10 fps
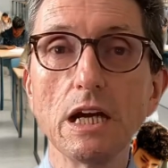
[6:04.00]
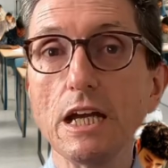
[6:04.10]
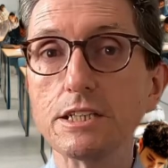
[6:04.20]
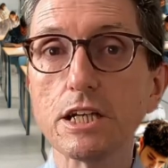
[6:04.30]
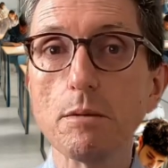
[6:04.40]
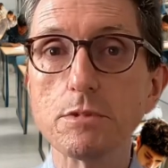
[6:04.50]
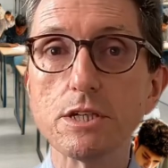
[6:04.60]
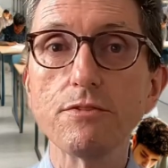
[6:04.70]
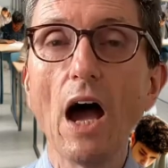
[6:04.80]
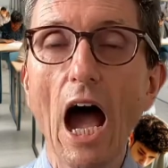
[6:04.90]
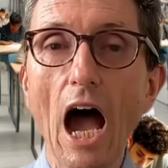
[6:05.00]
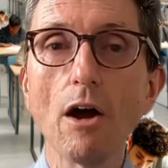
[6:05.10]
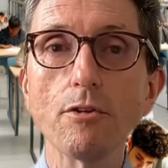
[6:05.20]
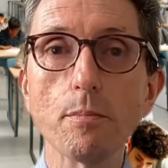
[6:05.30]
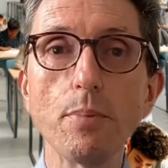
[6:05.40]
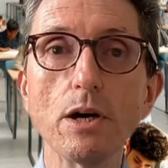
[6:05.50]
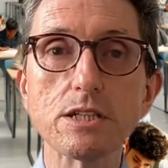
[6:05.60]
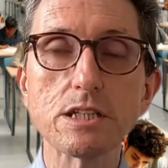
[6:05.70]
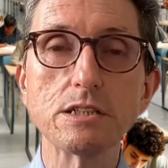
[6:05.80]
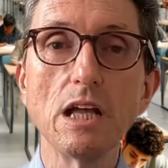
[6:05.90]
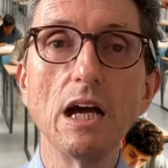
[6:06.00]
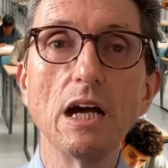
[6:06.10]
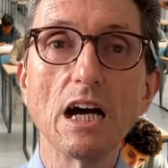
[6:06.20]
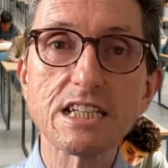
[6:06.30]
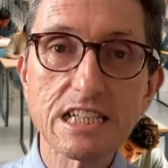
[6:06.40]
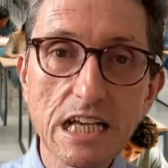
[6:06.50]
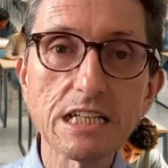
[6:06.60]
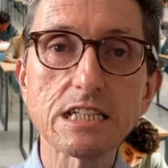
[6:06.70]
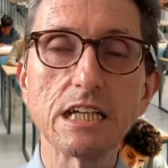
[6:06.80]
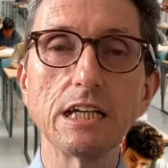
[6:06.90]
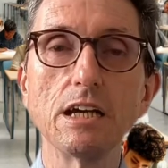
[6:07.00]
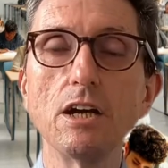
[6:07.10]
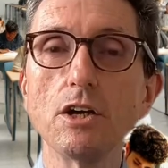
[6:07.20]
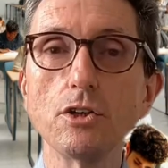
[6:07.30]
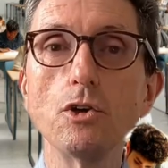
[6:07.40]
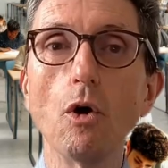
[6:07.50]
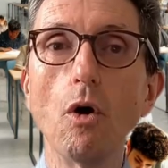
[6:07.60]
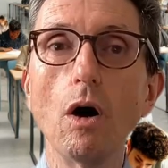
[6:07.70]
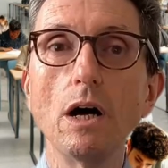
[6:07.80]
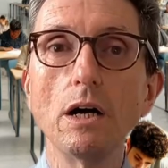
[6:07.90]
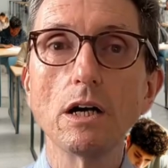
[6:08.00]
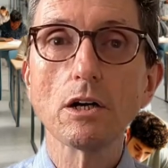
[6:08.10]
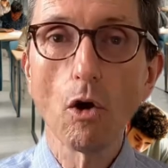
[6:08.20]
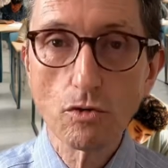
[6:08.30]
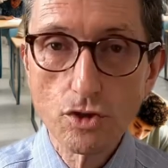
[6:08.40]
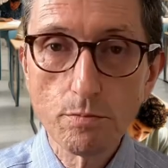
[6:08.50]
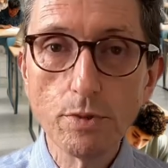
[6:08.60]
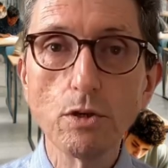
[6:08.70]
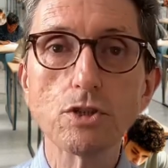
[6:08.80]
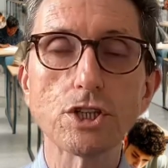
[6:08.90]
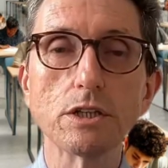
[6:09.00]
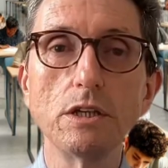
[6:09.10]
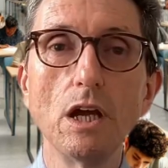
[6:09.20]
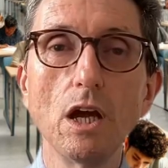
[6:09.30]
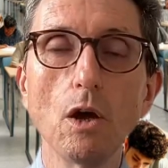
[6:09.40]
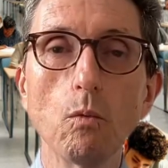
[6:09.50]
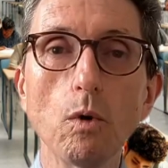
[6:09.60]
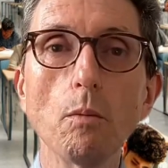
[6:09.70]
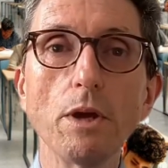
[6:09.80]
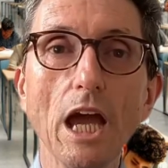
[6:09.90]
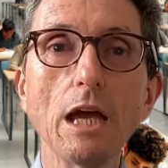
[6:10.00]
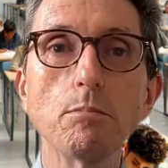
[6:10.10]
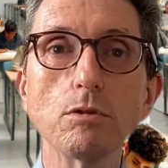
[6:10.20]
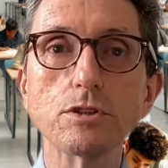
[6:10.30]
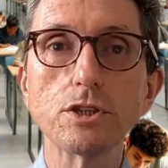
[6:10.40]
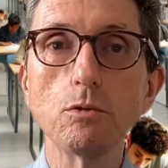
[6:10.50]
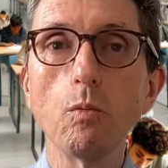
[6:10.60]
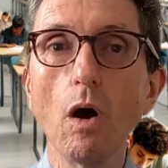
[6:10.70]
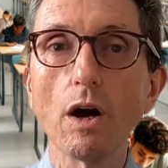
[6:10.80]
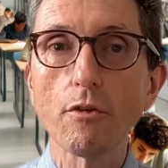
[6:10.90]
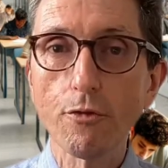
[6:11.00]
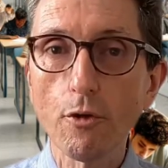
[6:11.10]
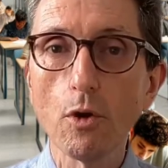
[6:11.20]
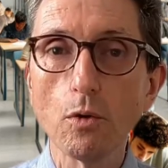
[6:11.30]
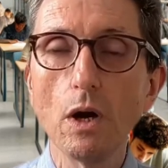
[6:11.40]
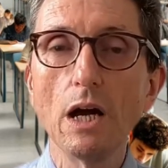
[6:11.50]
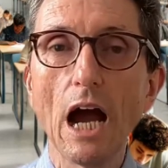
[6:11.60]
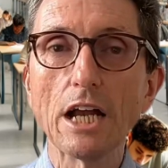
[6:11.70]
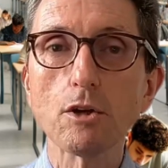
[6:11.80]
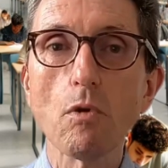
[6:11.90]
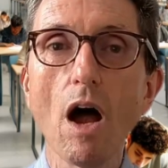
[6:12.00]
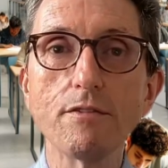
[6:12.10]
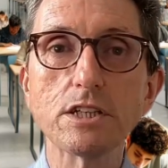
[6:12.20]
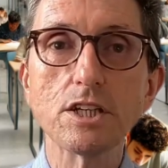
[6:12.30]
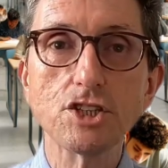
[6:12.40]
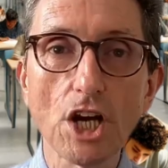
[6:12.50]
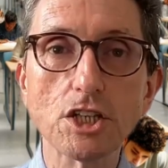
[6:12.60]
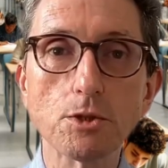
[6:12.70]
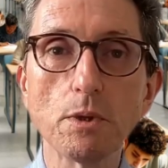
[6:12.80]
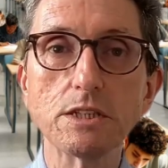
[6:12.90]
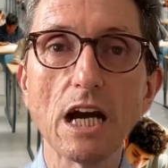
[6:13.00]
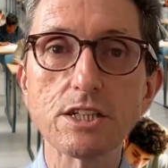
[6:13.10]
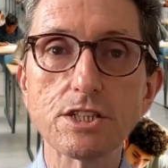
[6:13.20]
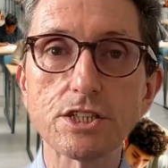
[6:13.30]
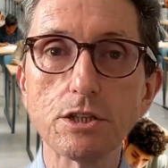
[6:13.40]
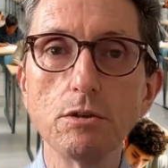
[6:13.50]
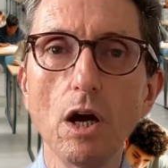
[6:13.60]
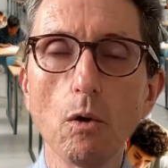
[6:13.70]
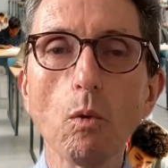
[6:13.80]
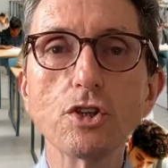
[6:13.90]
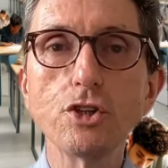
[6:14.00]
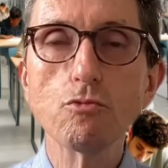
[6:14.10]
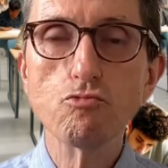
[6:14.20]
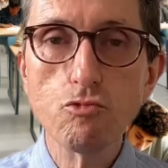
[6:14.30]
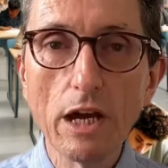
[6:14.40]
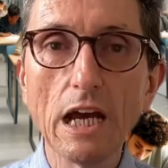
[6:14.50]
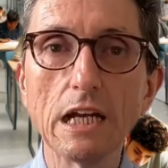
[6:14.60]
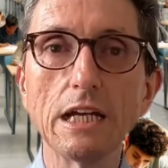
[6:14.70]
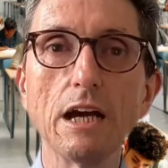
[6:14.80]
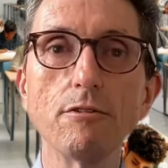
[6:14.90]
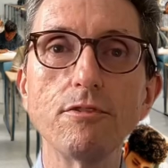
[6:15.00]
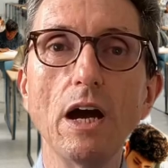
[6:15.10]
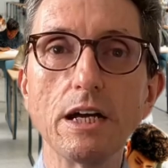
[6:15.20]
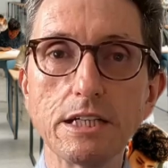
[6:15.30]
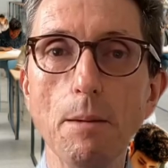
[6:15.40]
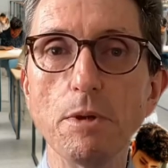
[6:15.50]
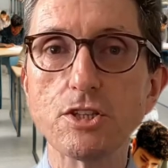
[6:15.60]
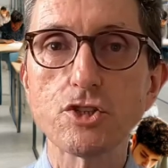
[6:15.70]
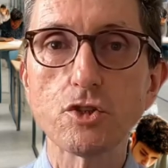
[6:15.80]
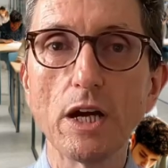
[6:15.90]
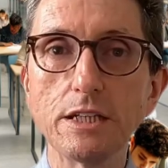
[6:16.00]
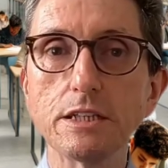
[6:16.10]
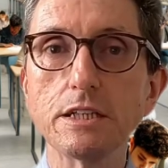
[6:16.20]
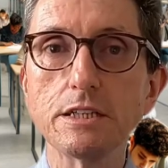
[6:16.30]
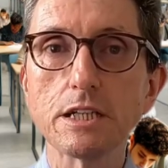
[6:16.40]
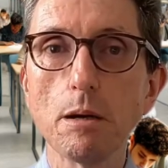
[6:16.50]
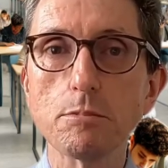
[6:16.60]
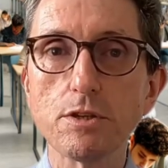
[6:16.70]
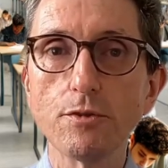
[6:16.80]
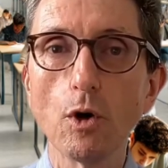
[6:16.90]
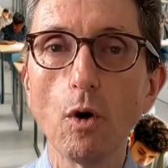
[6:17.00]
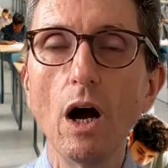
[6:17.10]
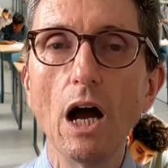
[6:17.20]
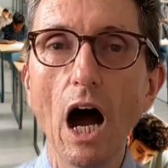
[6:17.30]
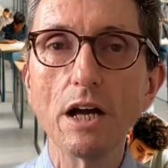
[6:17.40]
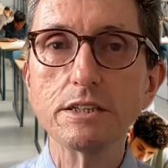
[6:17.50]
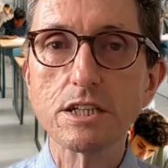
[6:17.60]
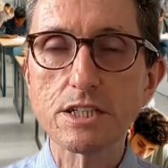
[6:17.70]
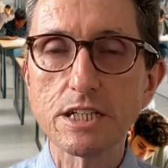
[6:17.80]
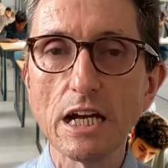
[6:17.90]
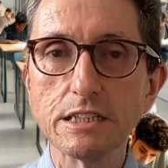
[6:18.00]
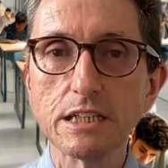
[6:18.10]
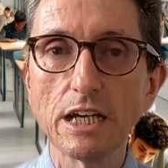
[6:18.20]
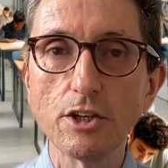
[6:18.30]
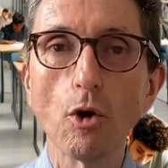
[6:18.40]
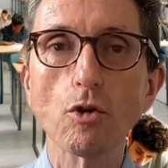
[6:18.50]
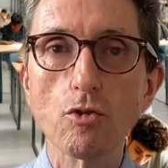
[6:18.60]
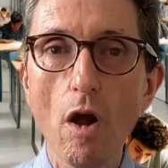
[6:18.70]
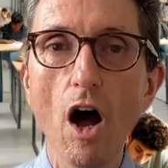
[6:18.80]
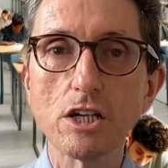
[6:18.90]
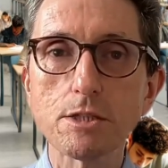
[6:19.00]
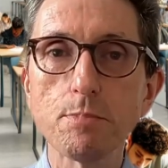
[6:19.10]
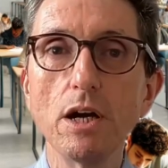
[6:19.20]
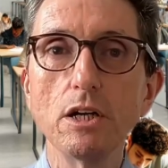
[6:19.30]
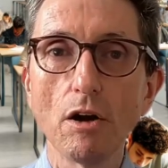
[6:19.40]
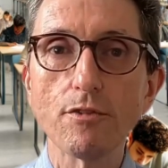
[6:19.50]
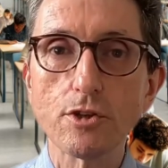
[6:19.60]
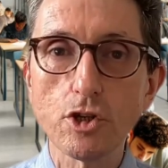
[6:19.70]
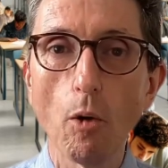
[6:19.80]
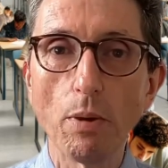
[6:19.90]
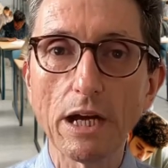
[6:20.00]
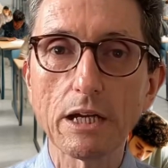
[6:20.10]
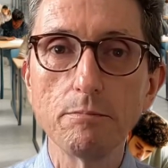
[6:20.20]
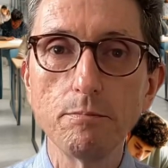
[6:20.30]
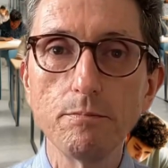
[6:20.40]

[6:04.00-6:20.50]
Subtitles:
in terms of how the person assessing your contribution will be able to work through and arrive at a judgment as to what you really have demonstrated in terms of your understanding, your grasp of the topic.